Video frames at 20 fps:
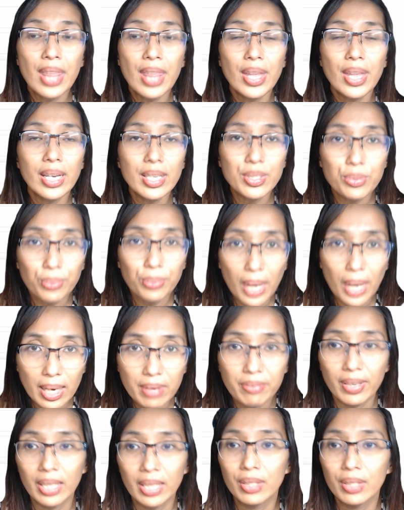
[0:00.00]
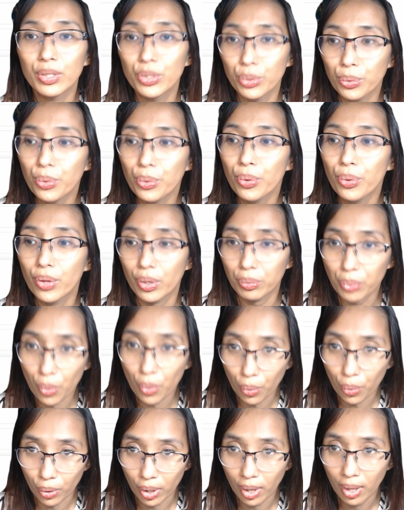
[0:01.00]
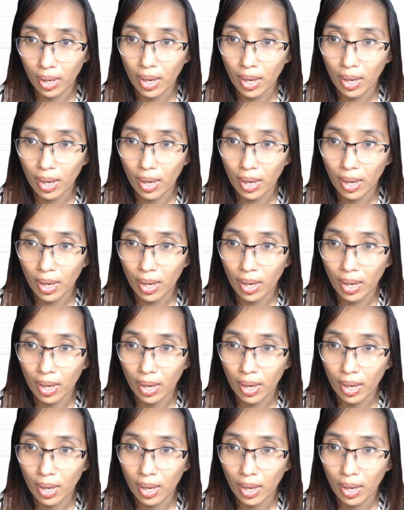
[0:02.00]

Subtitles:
that is relevant to the role.